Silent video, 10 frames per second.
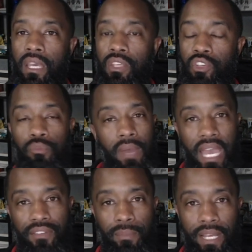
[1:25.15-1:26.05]
you may
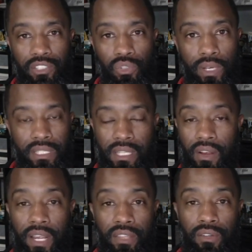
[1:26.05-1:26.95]
have to make a choice
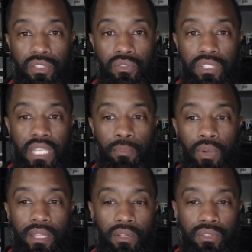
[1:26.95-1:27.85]
there, either to
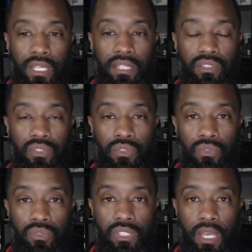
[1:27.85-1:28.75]
separate those
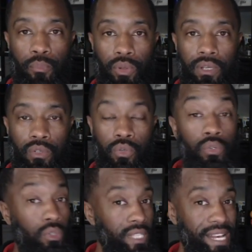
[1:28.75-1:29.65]
into separate
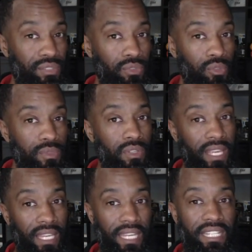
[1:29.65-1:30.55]
Google classrooms so
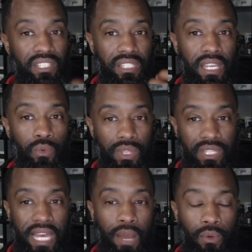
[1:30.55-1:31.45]
they can each sync with
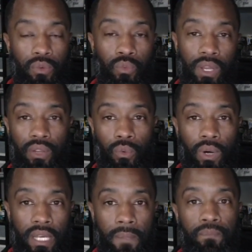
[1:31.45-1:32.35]
Skyward
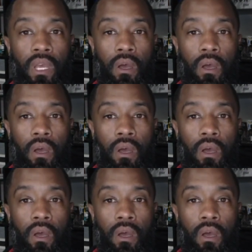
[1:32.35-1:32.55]
one-to-one,